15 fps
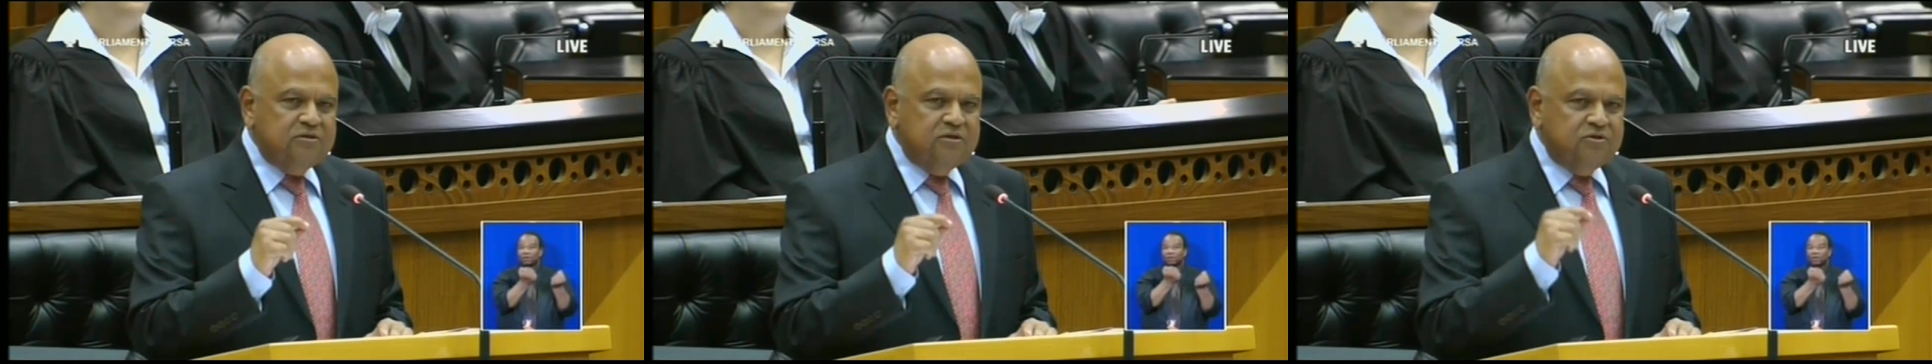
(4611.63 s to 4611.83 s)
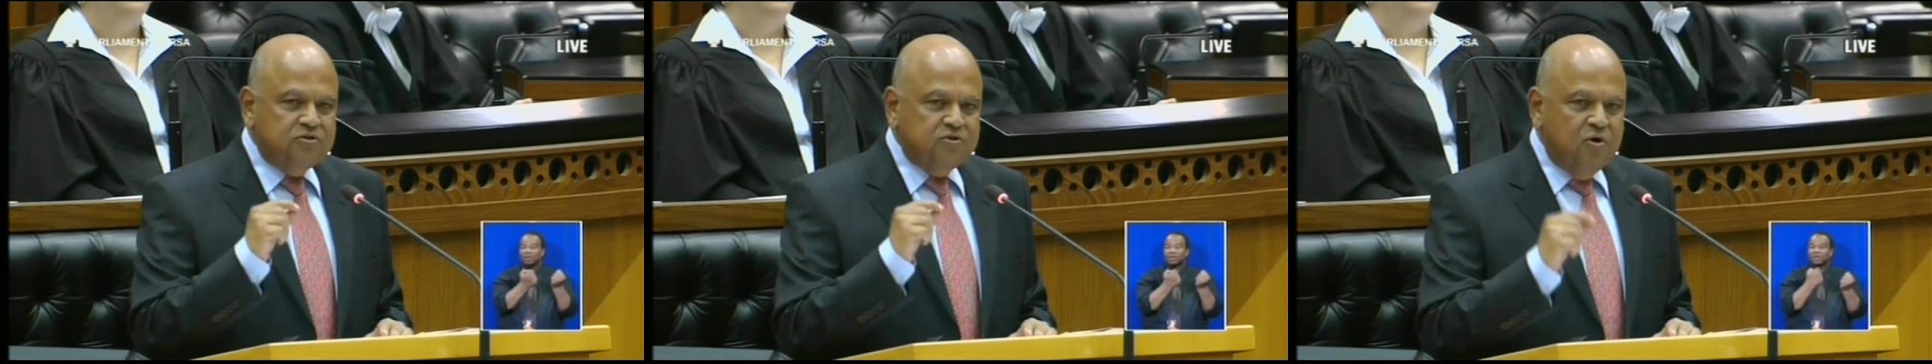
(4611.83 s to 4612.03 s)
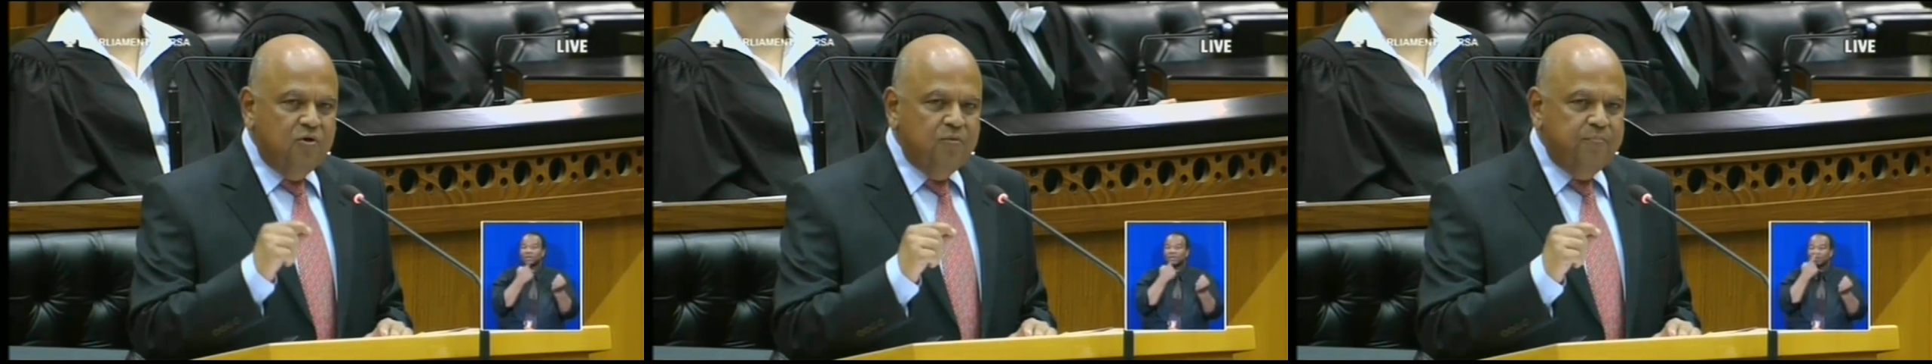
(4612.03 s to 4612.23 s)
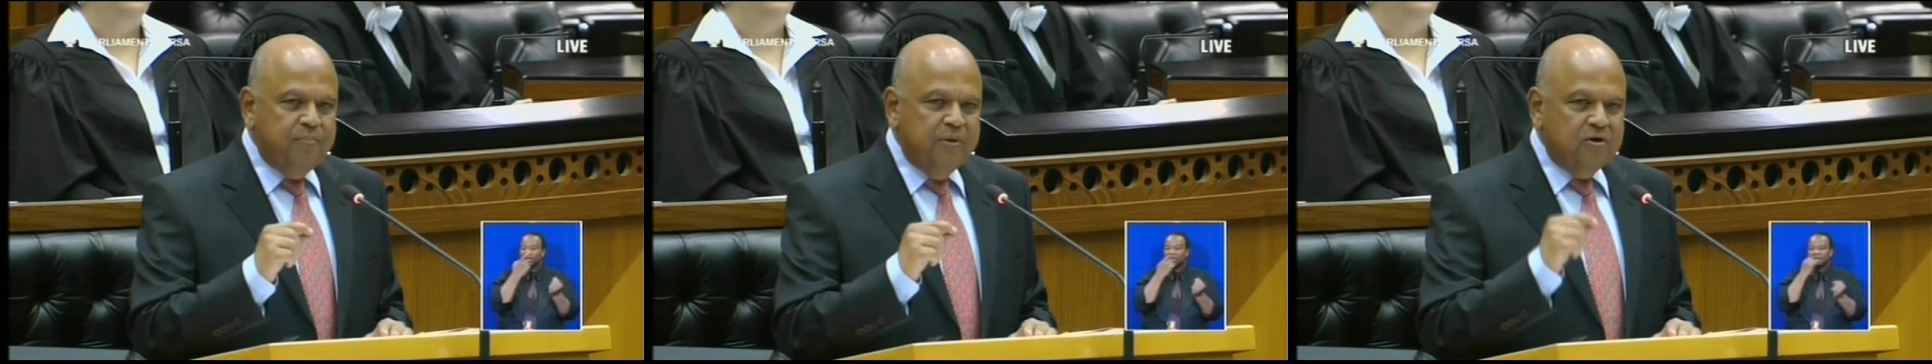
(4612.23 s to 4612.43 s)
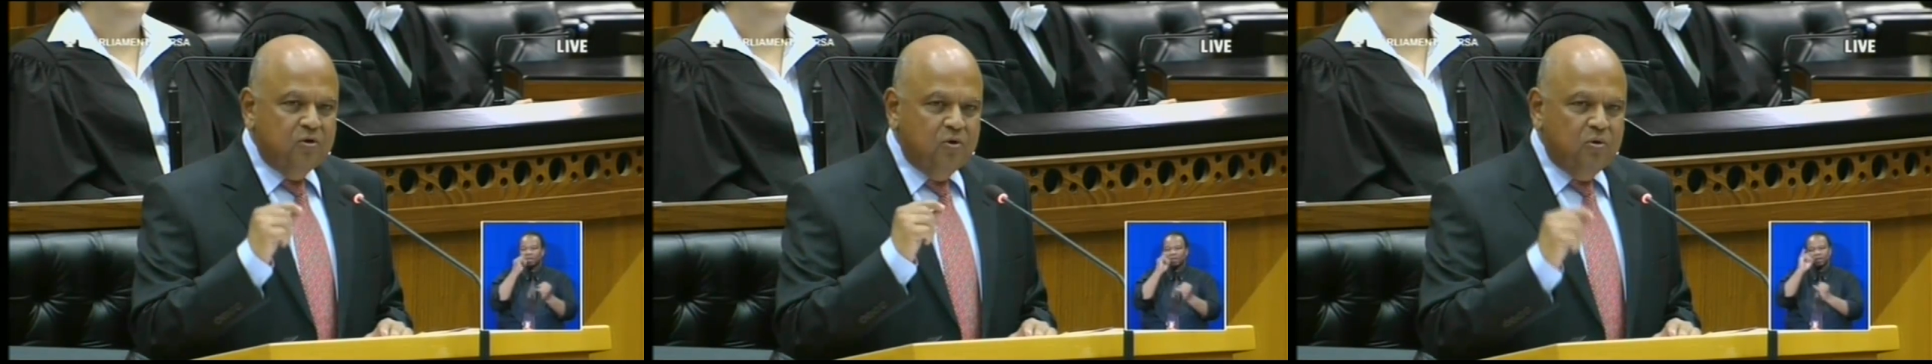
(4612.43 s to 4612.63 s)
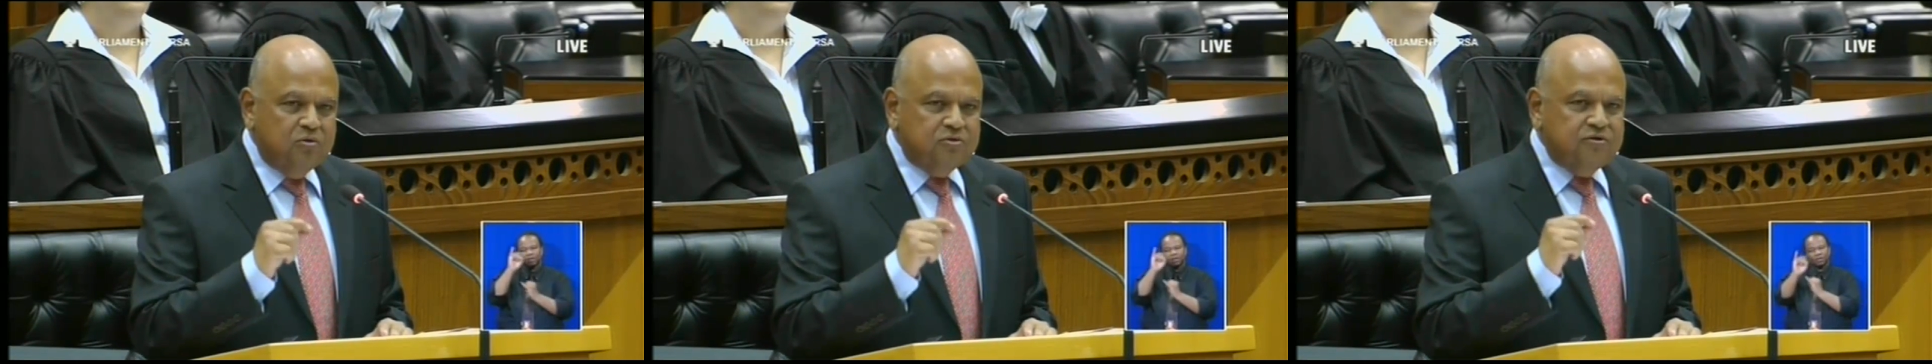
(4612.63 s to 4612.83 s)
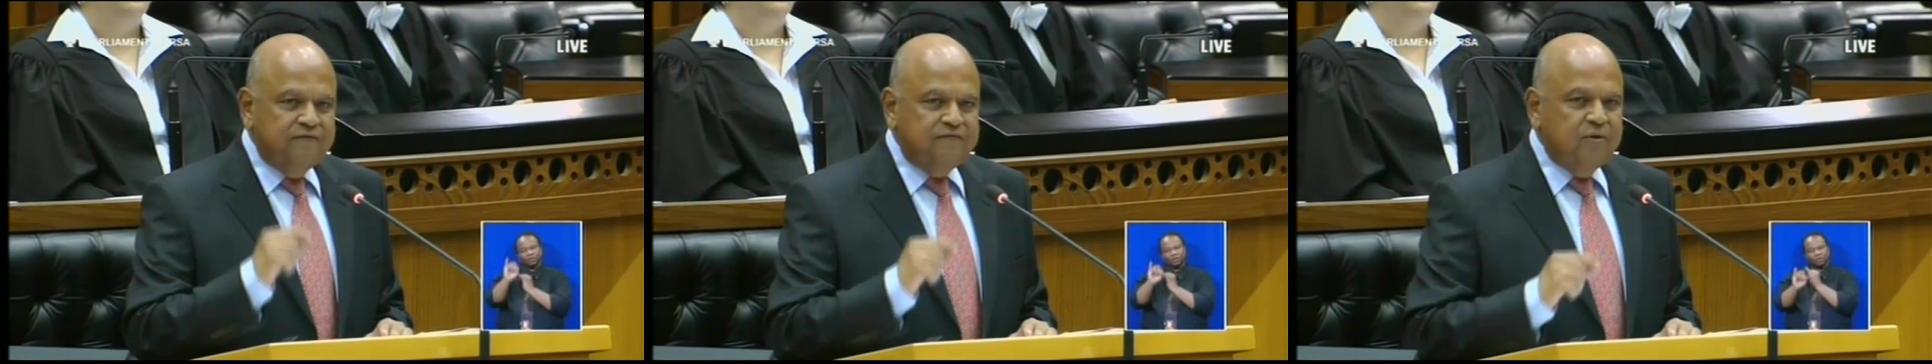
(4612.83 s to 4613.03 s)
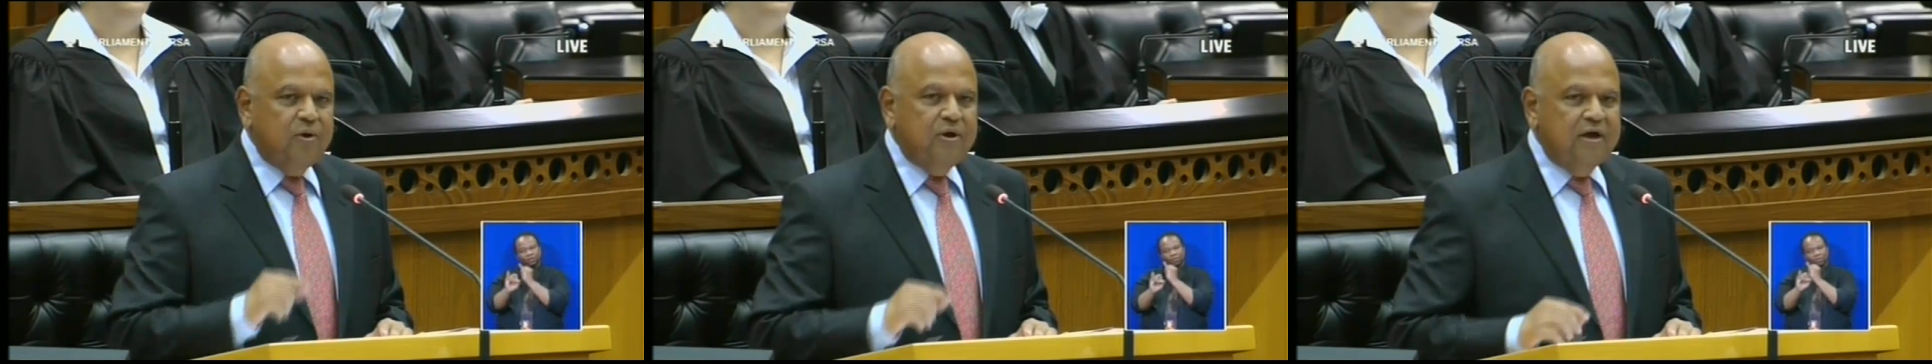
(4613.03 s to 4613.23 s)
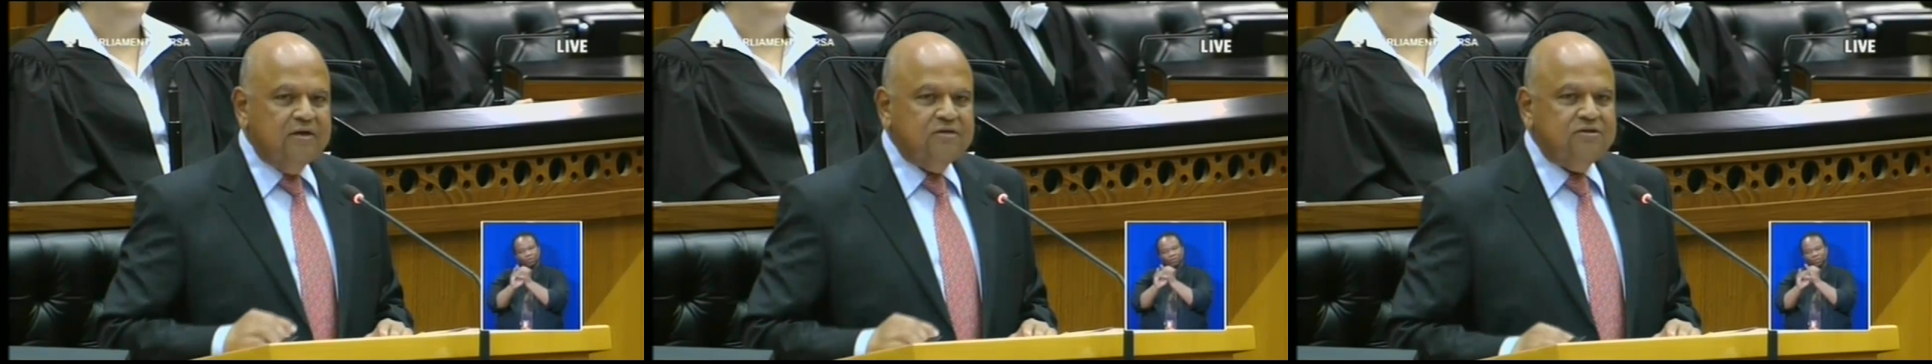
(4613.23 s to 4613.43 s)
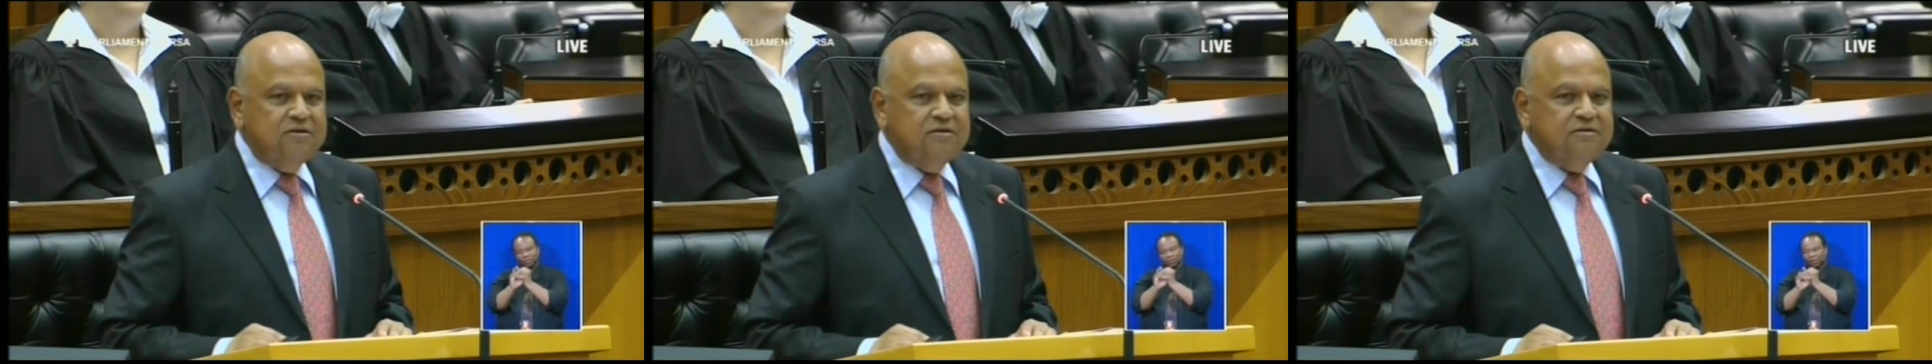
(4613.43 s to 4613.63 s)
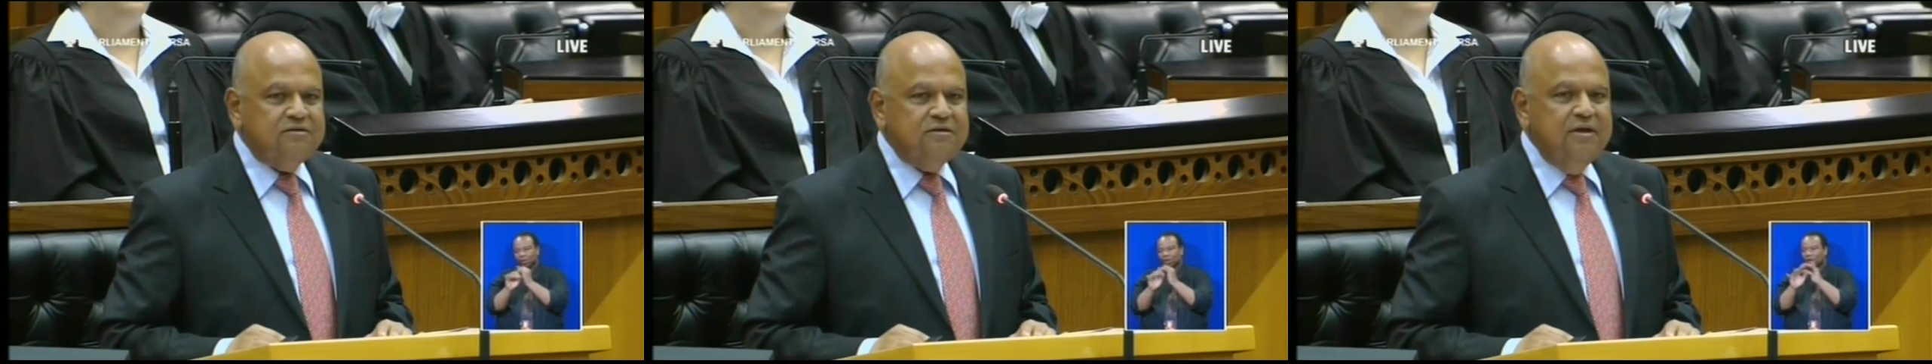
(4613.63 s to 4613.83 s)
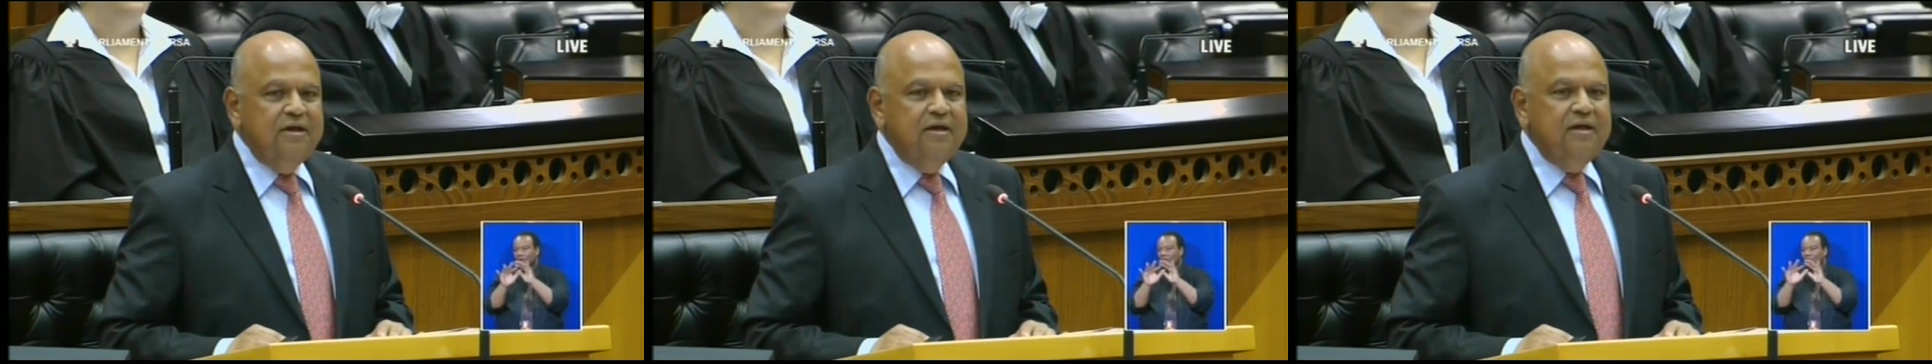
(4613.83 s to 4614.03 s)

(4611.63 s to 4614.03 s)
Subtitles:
the scope and course of our actions,